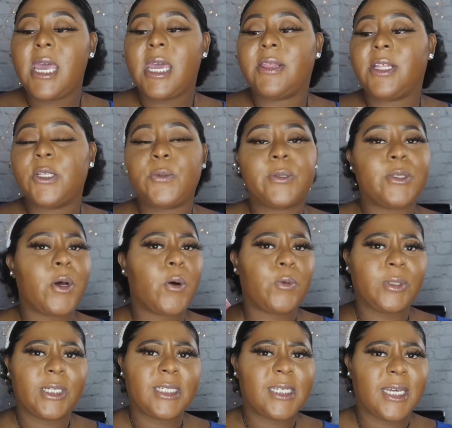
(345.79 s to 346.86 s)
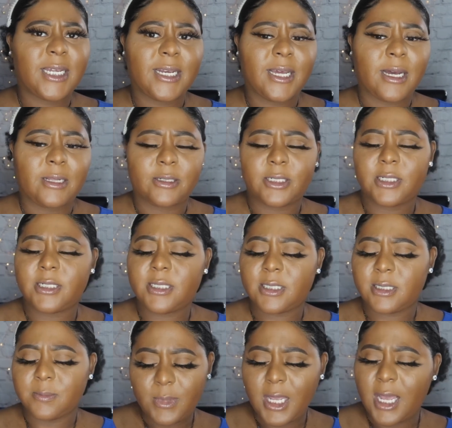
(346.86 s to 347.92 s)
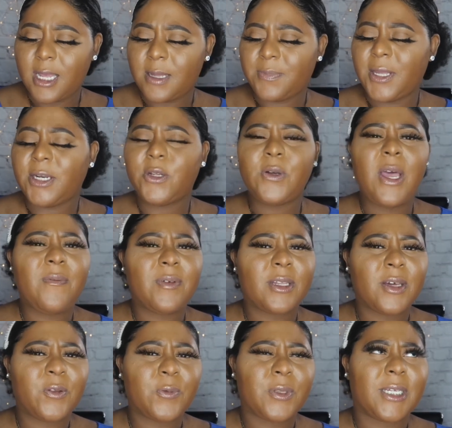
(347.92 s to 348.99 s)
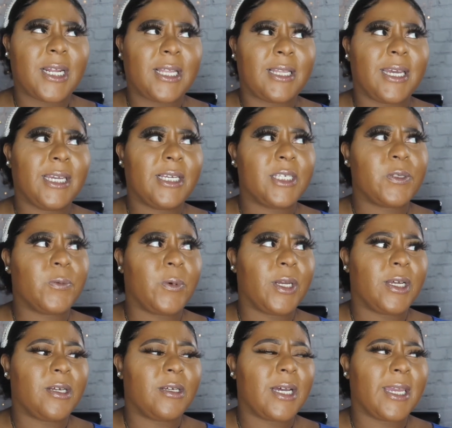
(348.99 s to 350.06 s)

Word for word: And this was only $10. Um, they do have another one that I like as well.